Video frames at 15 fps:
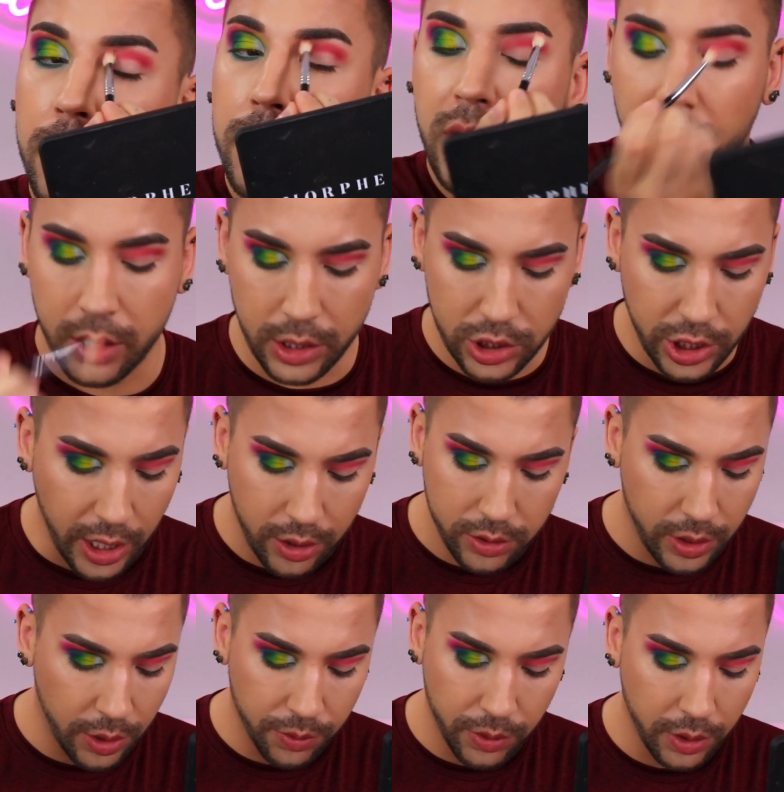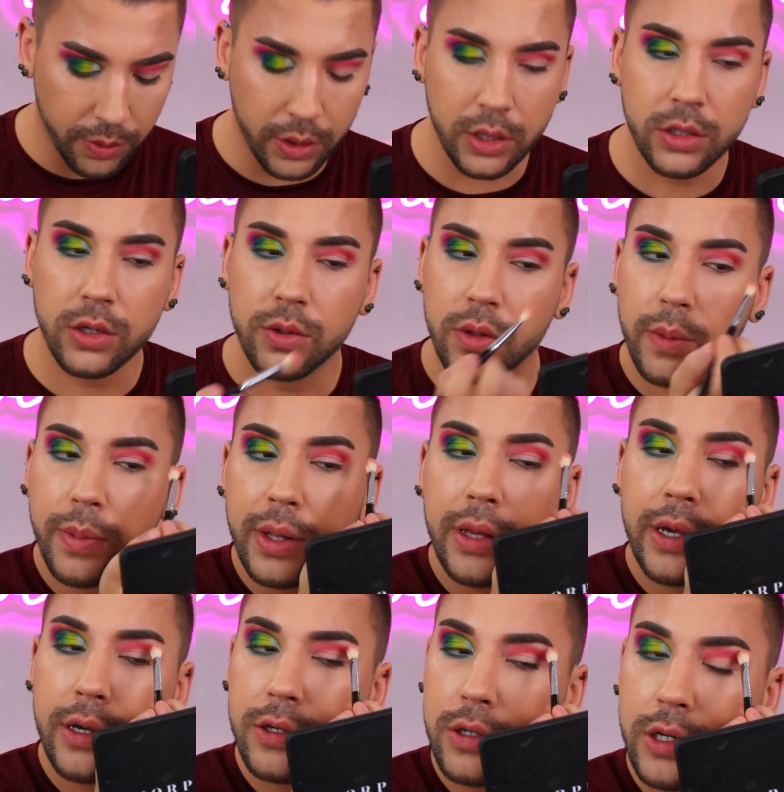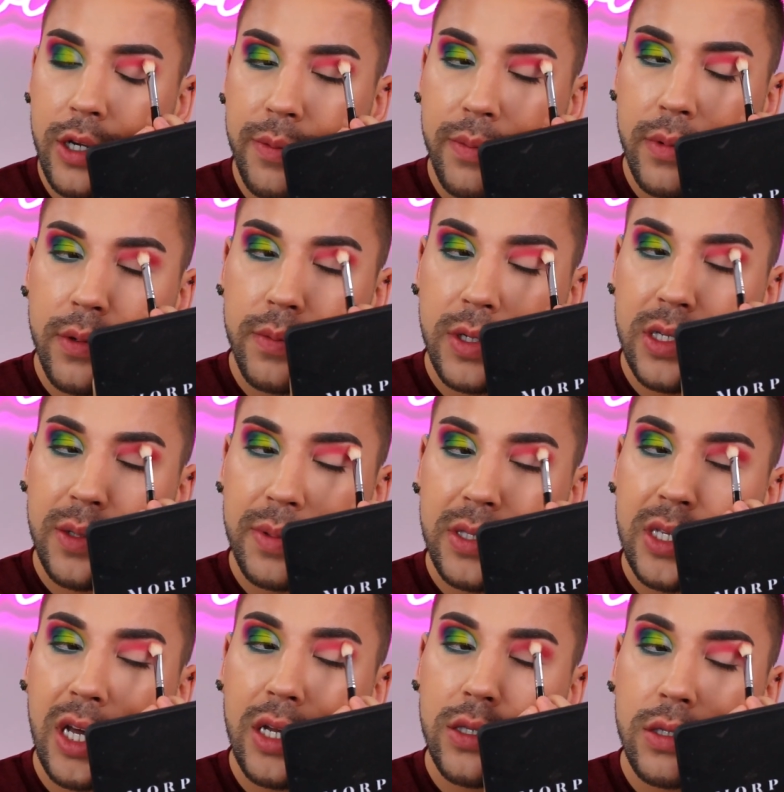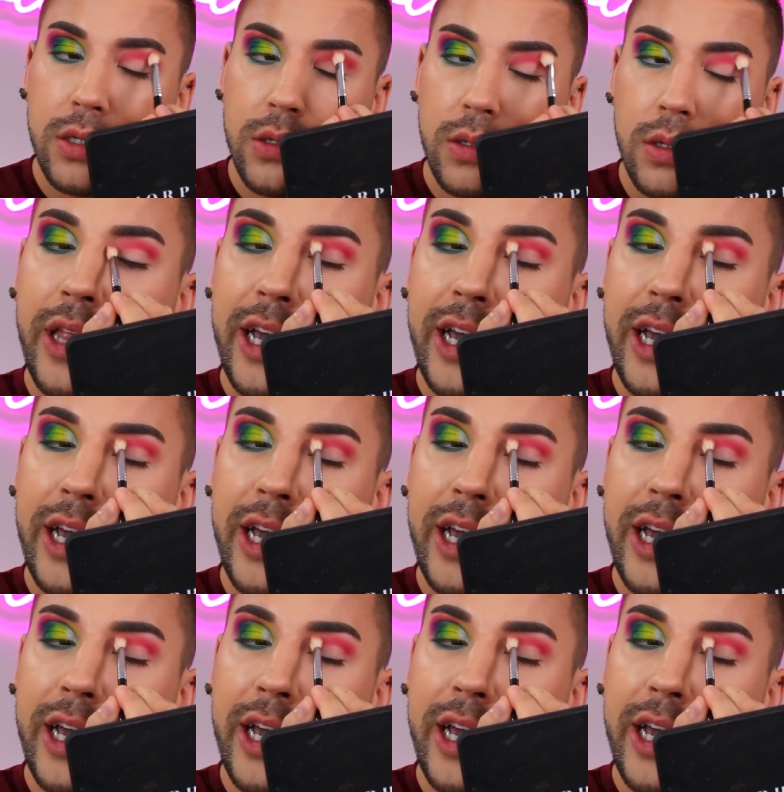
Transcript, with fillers: Man, these shadows, they really, really do. They blend like a dream. I'm just obsessed.